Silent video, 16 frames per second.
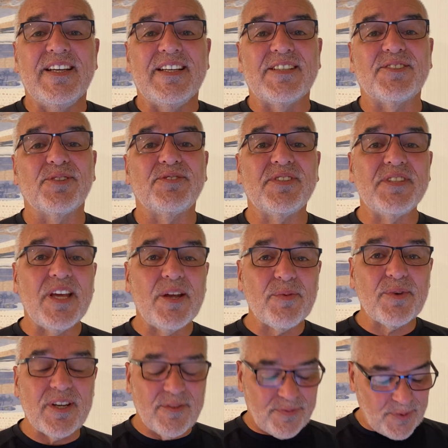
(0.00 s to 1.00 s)
And so today
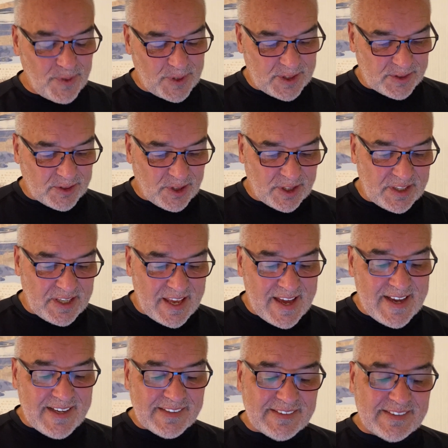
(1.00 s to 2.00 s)
we're going to focus on
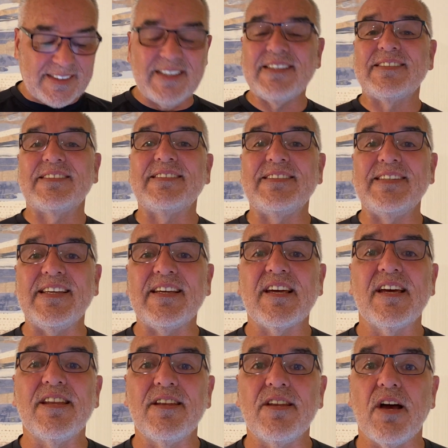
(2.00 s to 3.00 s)
ask,
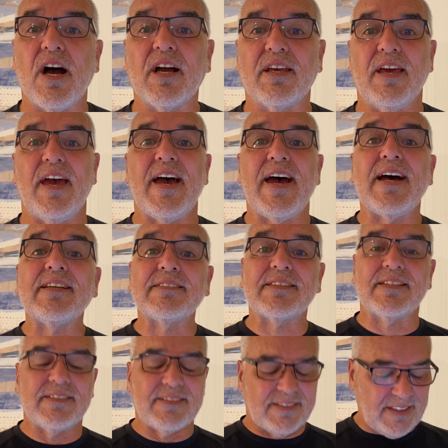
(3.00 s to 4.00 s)
seek, knock.
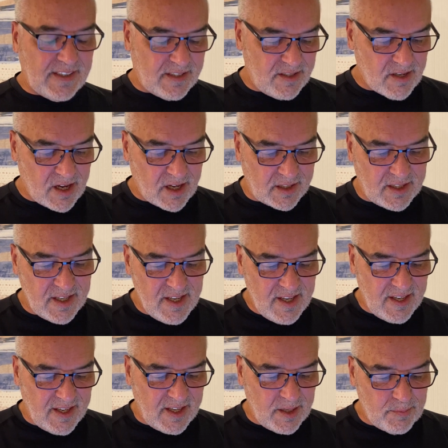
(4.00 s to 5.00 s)
Ask, seek, knock.
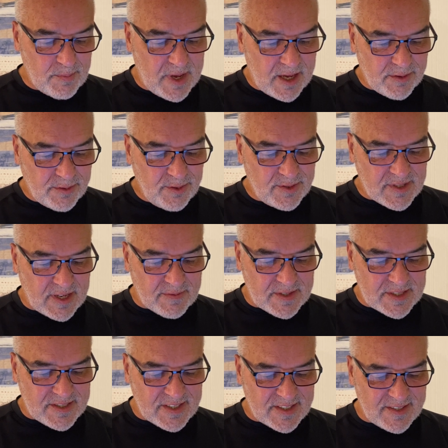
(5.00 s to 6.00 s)
And Matthew
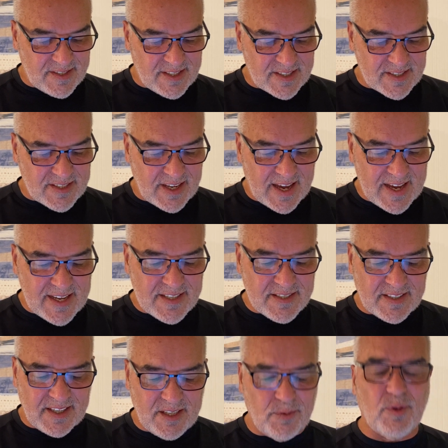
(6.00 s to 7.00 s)
7 says this,
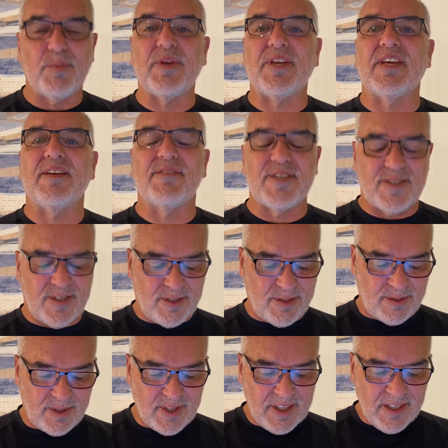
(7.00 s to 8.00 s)
ask and it will be given to
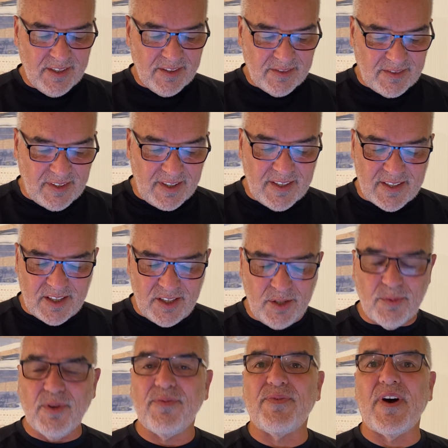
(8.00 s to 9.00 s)
you. Seek and
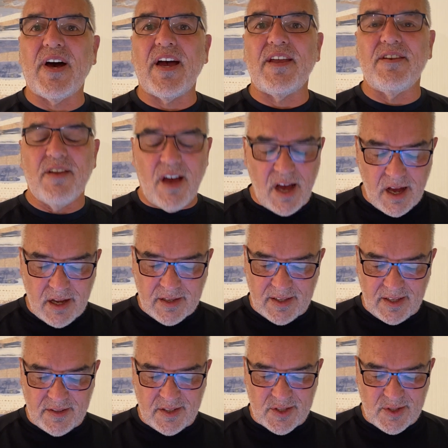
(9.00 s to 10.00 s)
you will find. Knock
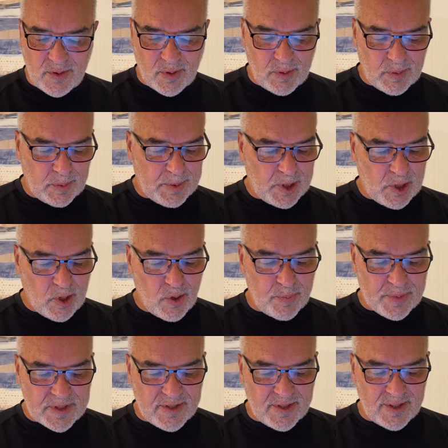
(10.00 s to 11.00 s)
and the door will be
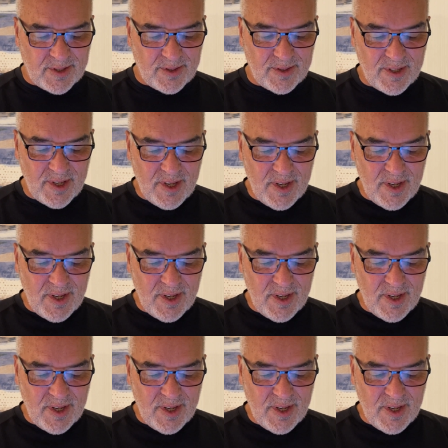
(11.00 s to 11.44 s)
opened to you.